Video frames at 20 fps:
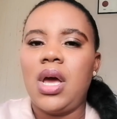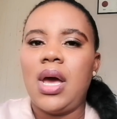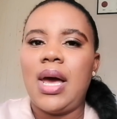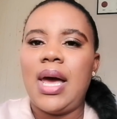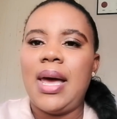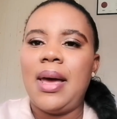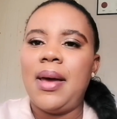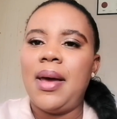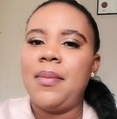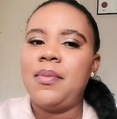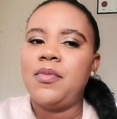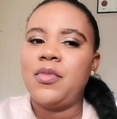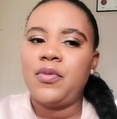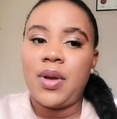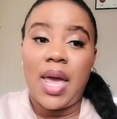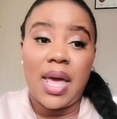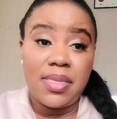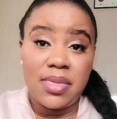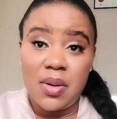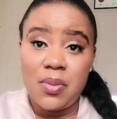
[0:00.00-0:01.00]

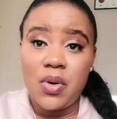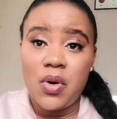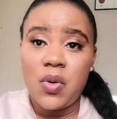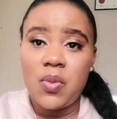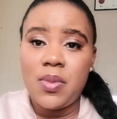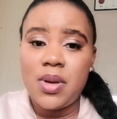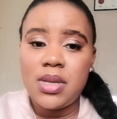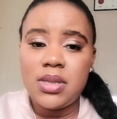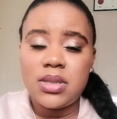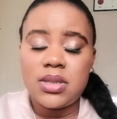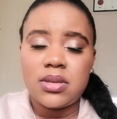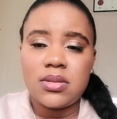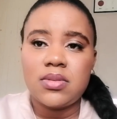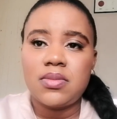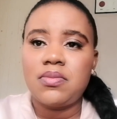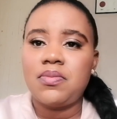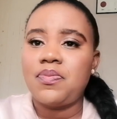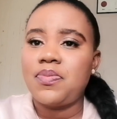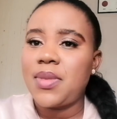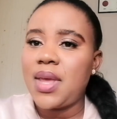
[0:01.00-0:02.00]
At the moment,
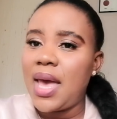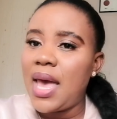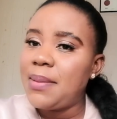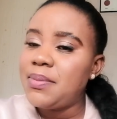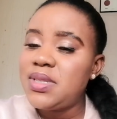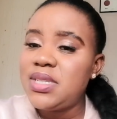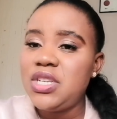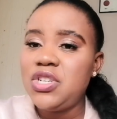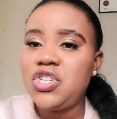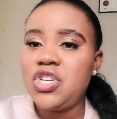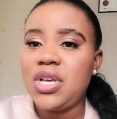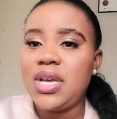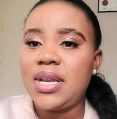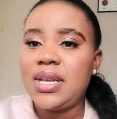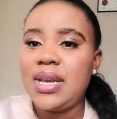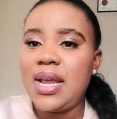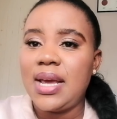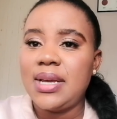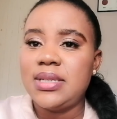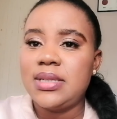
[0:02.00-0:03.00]
I'm teaching at
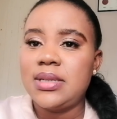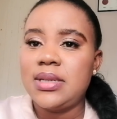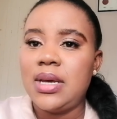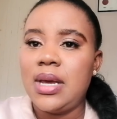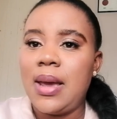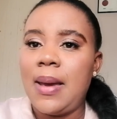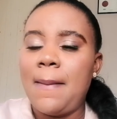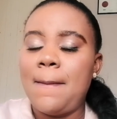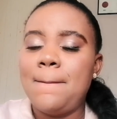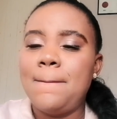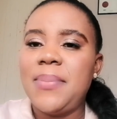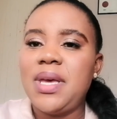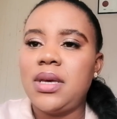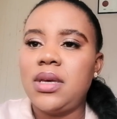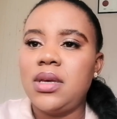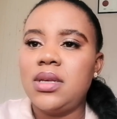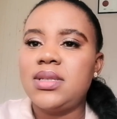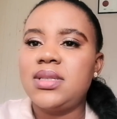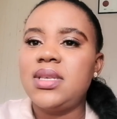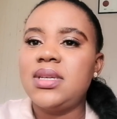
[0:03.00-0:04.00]
night
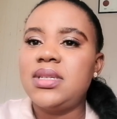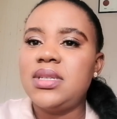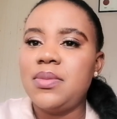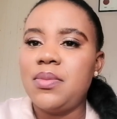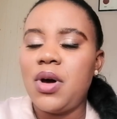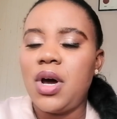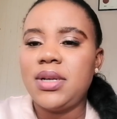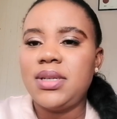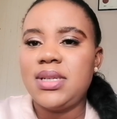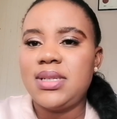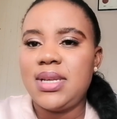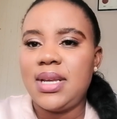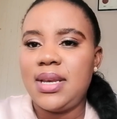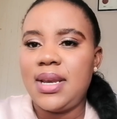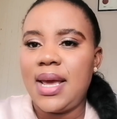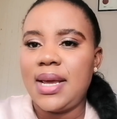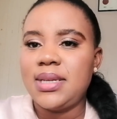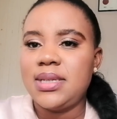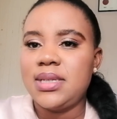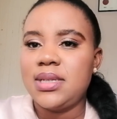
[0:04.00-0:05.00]
because the demand is at
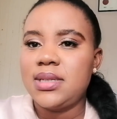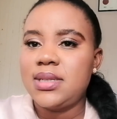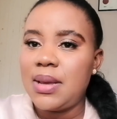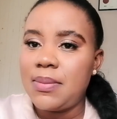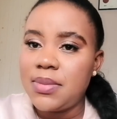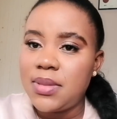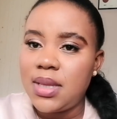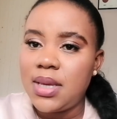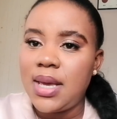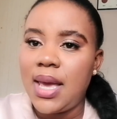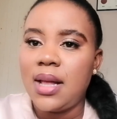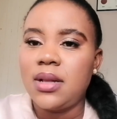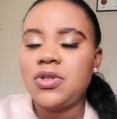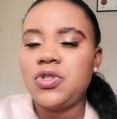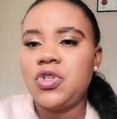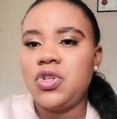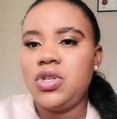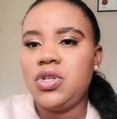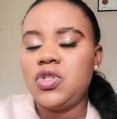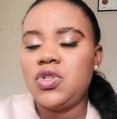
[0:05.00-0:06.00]
night. Something
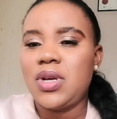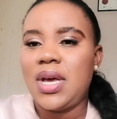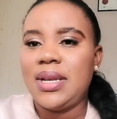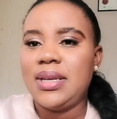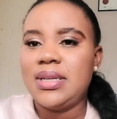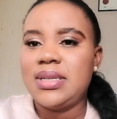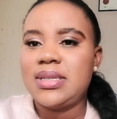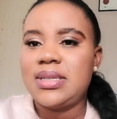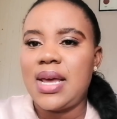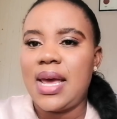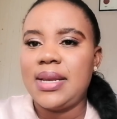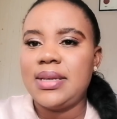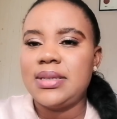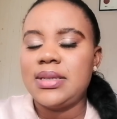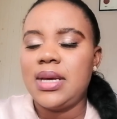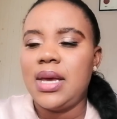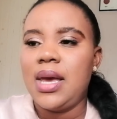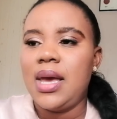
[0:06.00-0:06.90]
else you need to understand.